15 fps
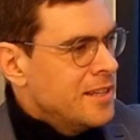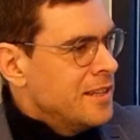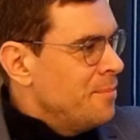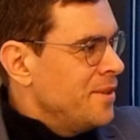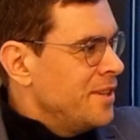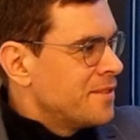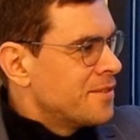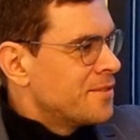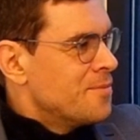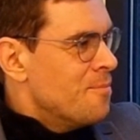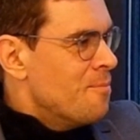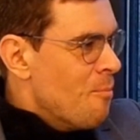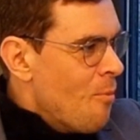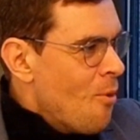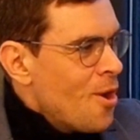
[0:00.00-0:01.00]
a little bit
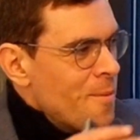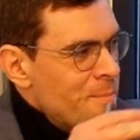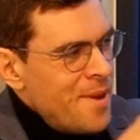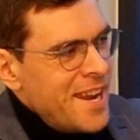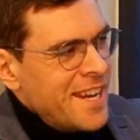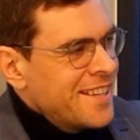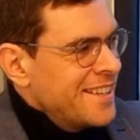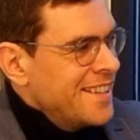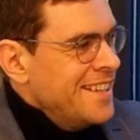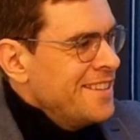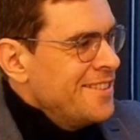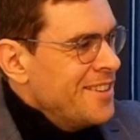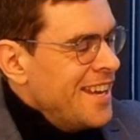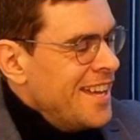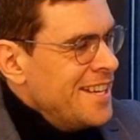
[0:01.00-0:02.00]
more back
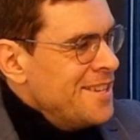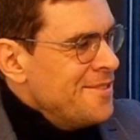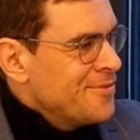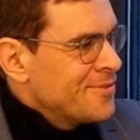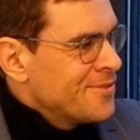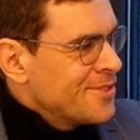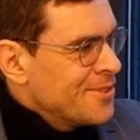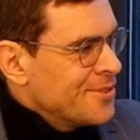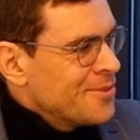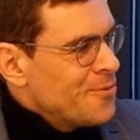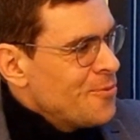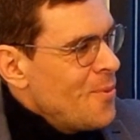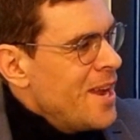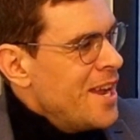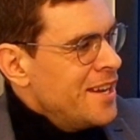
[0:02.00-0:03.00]
in your life? So
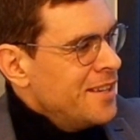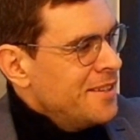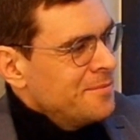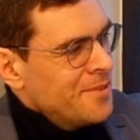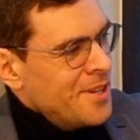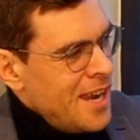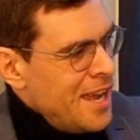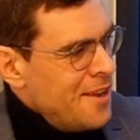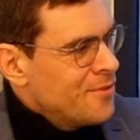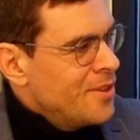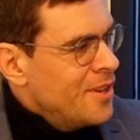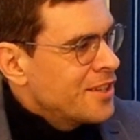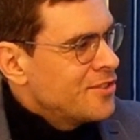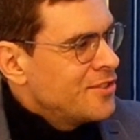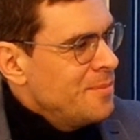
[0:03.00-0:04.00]
where
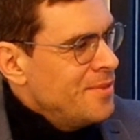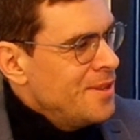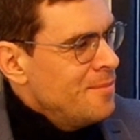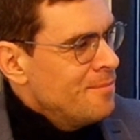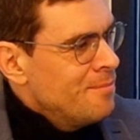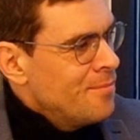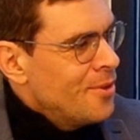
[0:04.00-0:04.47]
have you actually been